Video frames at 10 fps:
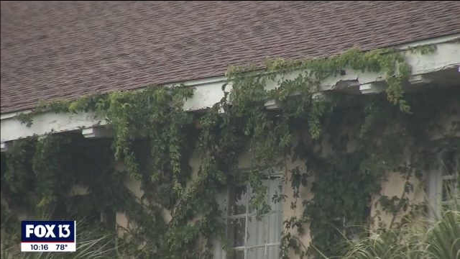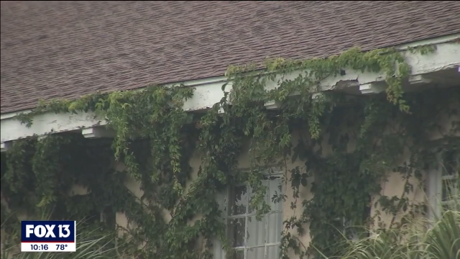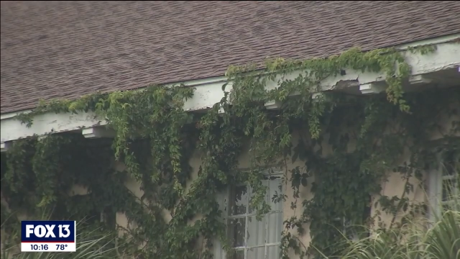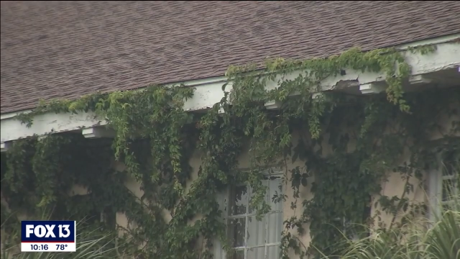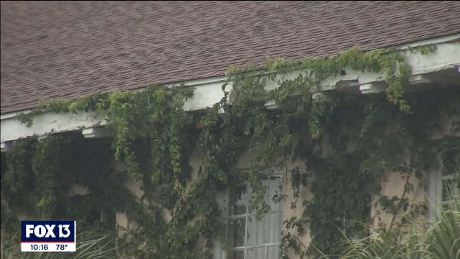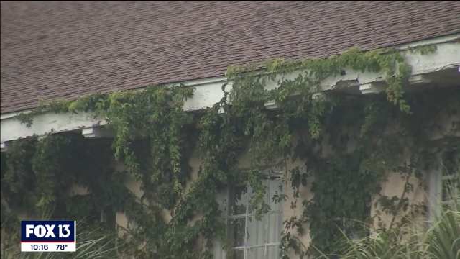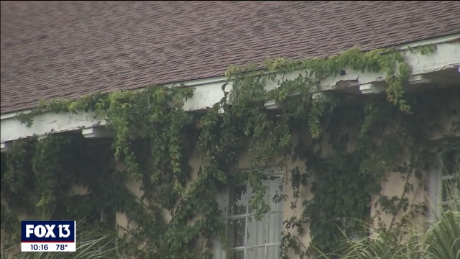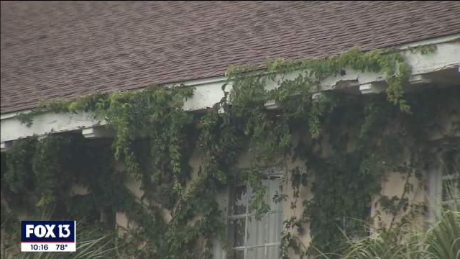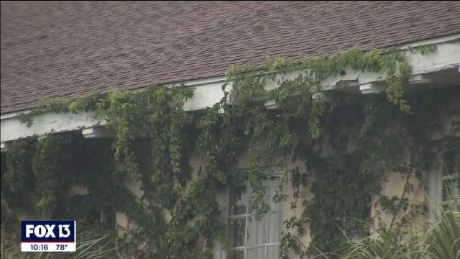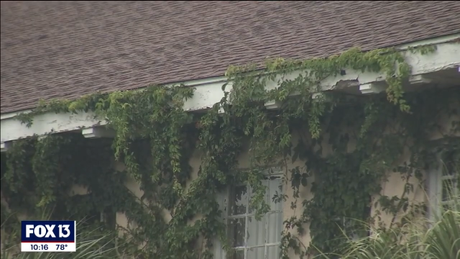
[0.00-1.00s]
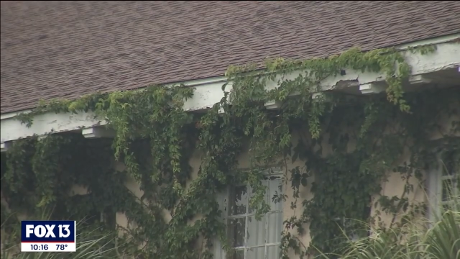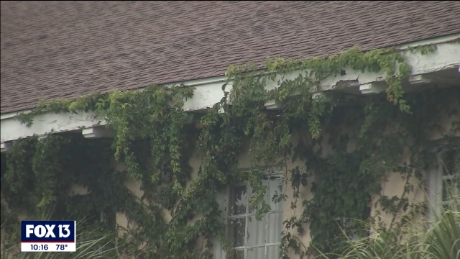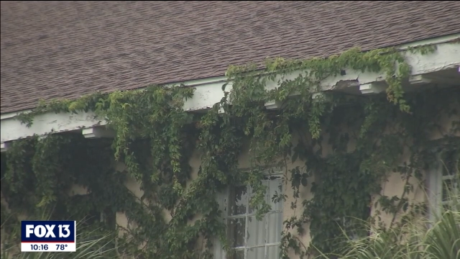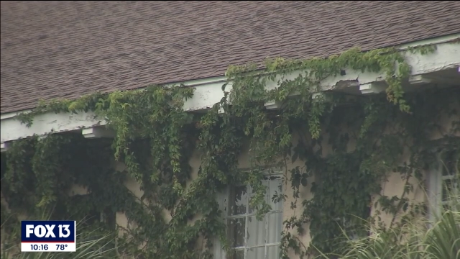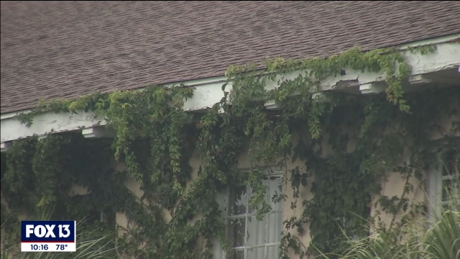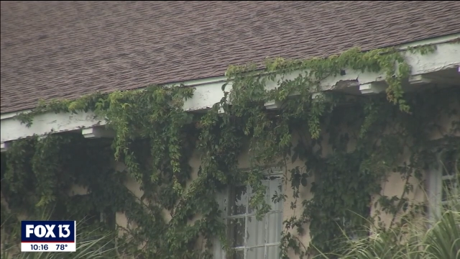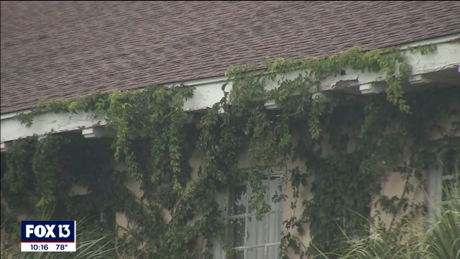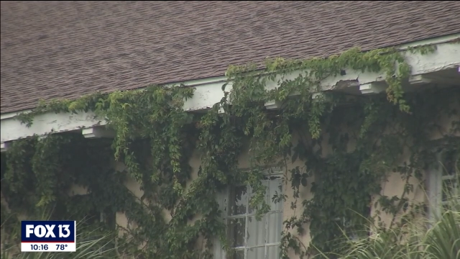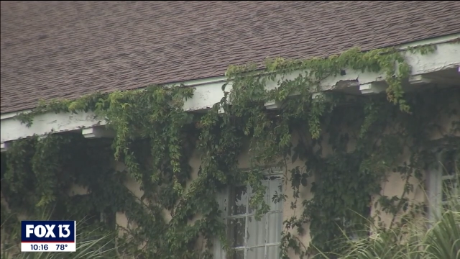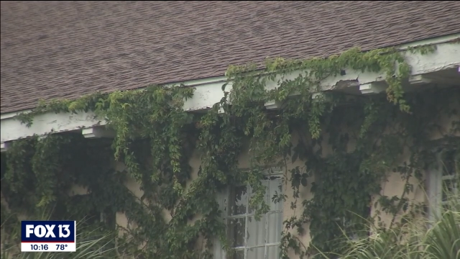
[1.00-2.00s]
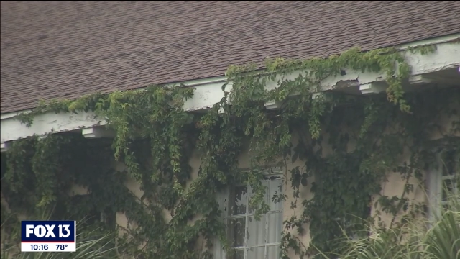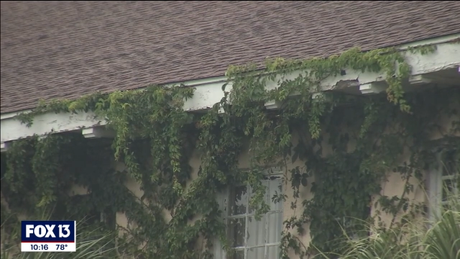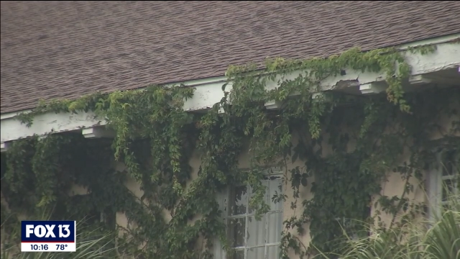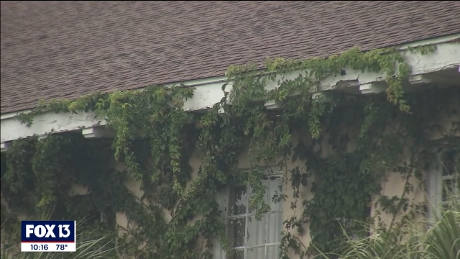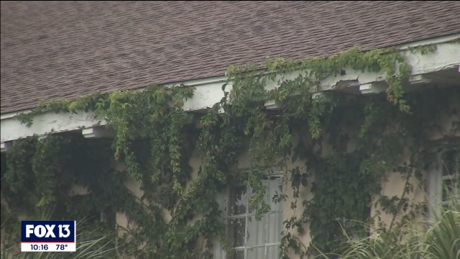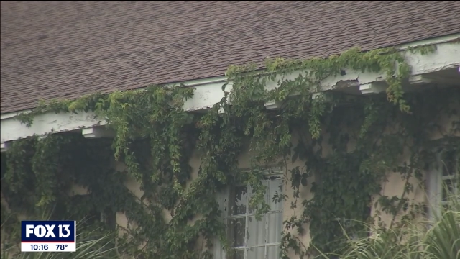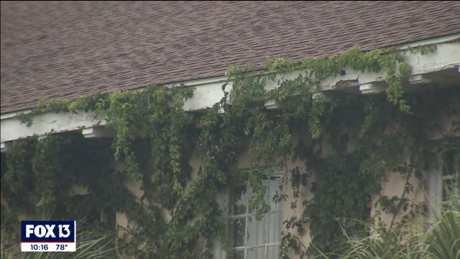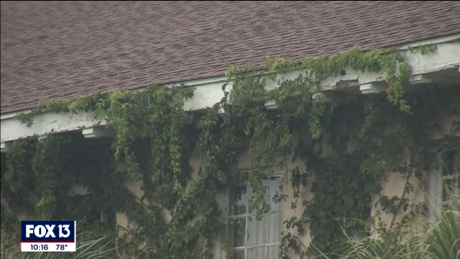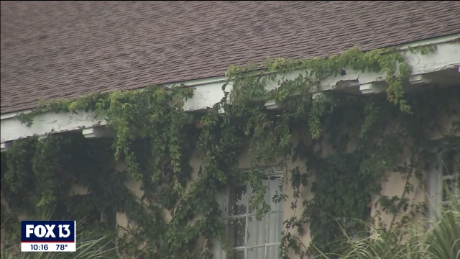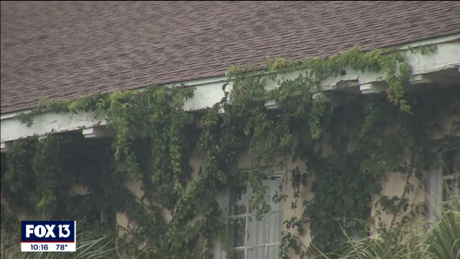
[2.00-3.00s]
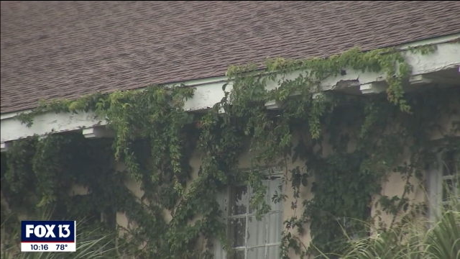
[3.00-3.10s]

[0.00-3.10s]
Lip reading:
(no speaker visible)